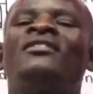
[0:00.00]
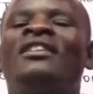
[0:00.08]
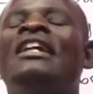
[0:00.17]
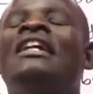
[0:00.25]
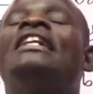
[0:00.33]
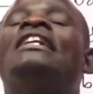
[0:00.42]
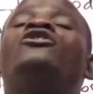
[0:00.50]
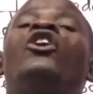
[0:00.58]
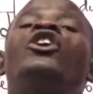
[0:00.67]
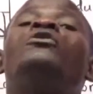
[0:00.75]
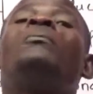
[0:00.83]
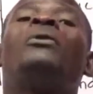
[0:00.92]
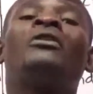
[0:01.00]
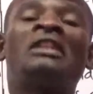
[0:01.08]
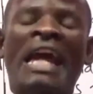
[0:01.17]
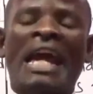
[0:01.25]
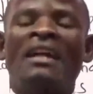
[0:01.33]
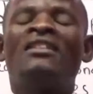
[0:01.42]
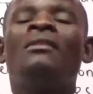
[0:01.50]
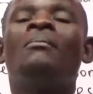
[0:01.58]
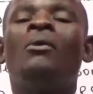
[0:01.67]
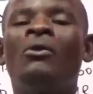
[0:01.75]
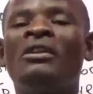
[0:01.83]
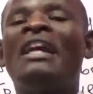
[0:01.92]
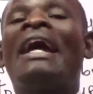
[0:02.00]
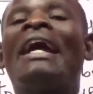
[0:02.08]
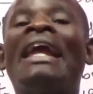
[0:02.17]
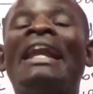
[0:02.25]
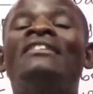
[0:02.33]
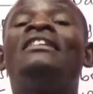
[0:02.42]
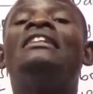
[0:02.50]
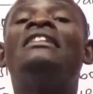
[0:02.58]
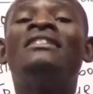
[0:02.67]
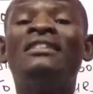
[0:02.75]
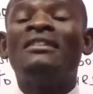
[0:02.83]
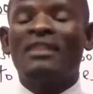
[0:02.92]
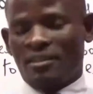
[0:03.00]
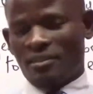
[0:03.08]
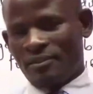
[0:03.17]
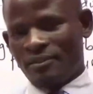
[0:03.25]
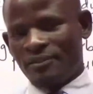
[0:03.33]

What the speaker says: it is going to protect the body against the diseases.